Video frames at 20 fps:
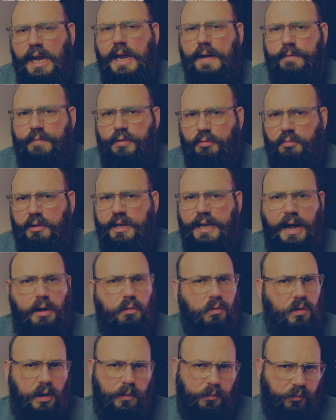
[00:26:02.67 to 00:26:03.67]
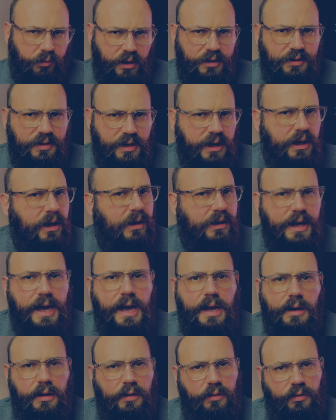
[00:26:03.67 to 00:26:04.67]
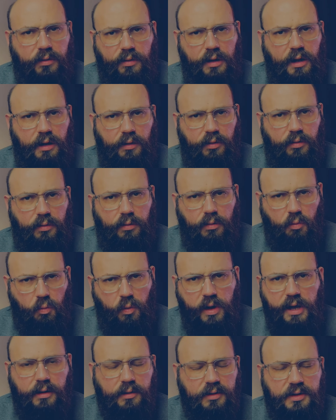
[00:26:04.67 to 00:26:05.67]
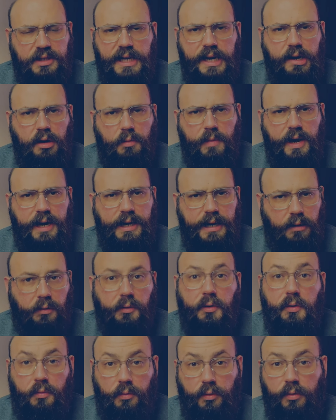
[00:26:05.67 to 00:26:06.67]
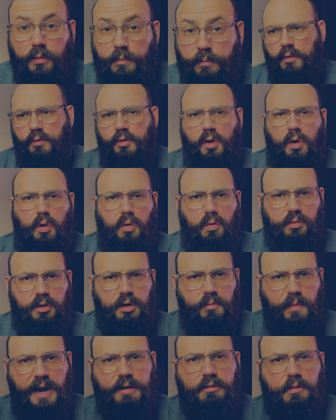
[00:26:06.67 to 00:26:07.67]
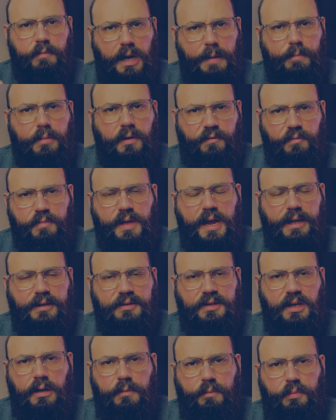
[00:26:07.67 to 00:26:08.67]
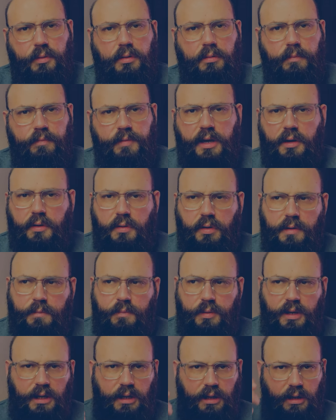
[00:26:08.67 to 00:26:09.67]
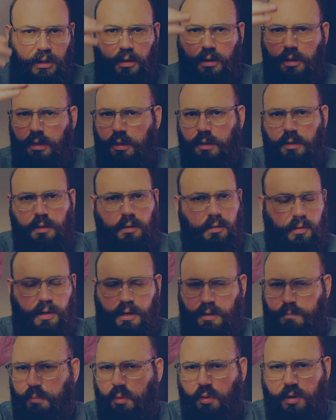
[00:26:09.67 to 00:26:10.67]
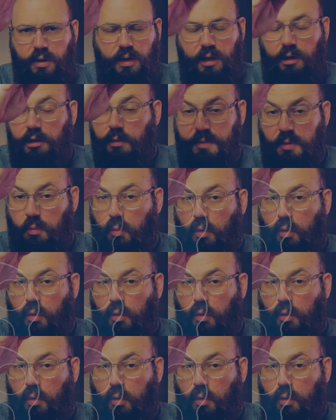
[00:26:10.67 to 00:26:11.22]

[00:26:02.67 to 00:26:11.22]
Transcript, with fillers: I have three outcomes. Let's say, again, it's, it's win, stalemate, and lose. So you might remember from that example, it could be like point, it could be